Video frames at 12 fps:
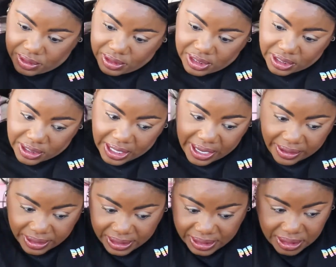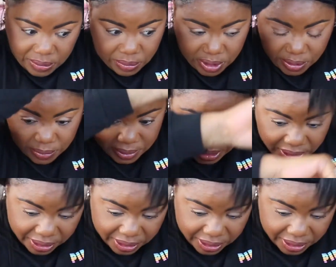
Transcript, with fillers: so y'all can see real quick.